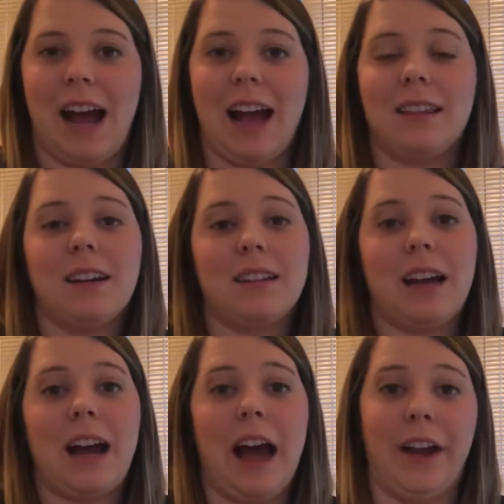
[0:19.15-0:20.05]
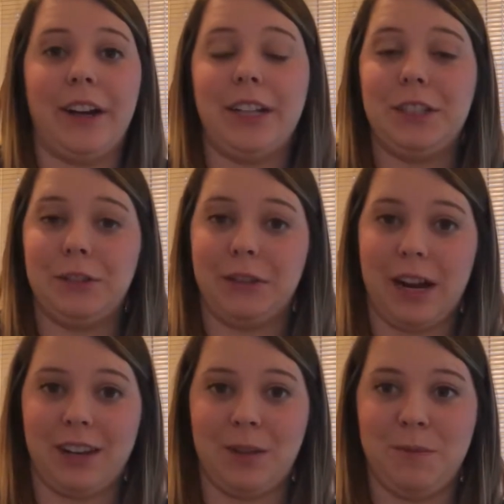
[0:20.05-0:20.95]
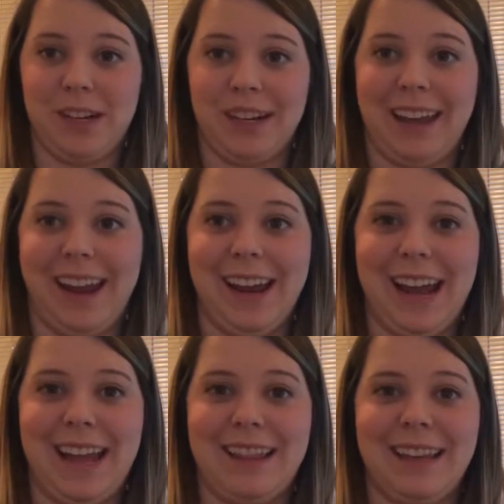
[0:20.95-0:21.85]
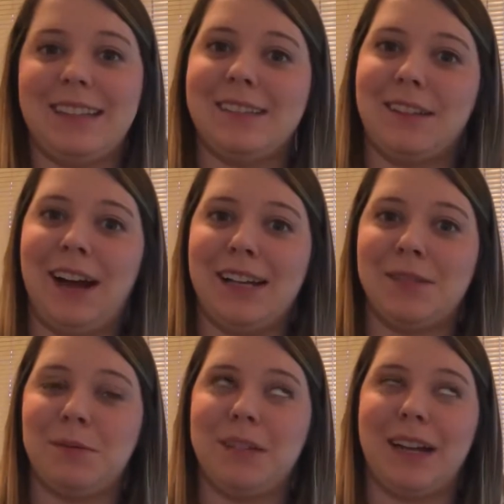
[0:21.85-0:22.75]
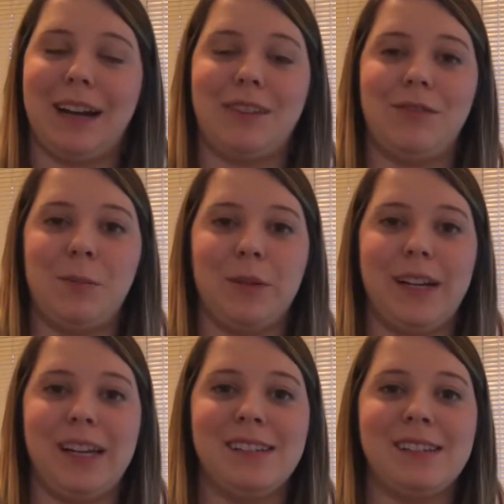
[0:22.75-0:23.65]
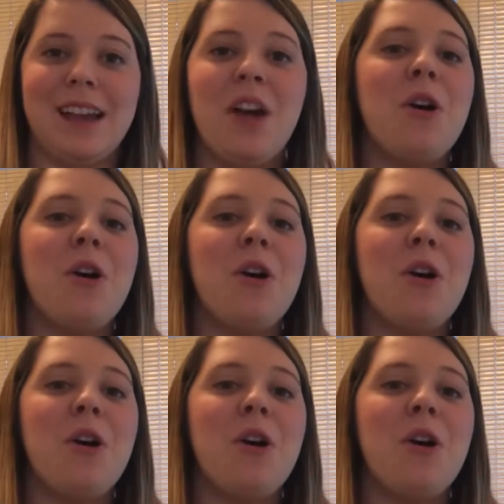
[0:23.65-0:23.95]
I thought that I already knew how to communicate and that this class would be kind of a breeze,